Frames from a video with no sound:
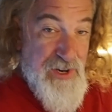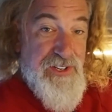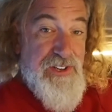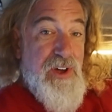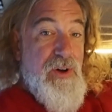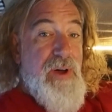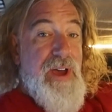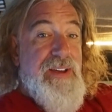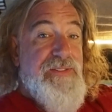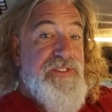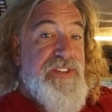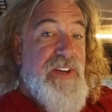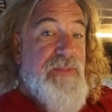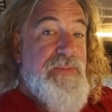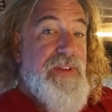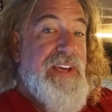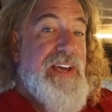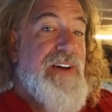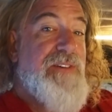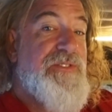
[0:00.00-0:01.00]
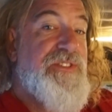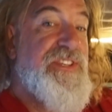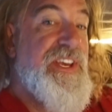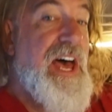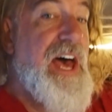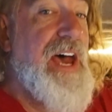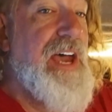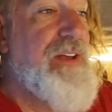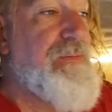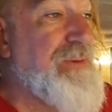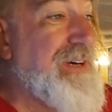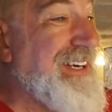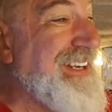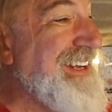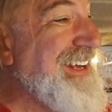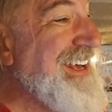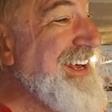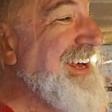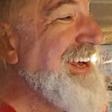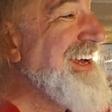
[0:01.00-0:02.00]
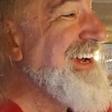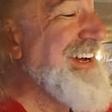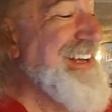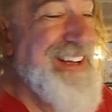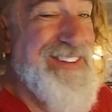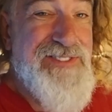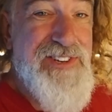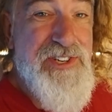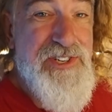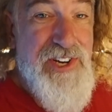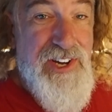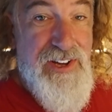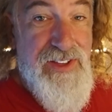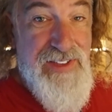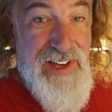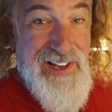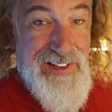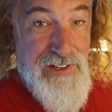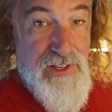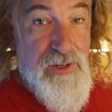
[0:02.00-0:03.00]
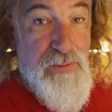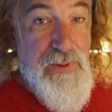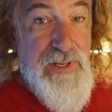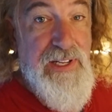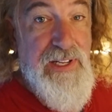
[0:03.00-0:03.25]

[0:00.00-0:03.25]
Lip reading: do have something outside, but I'll have to show you that a little bit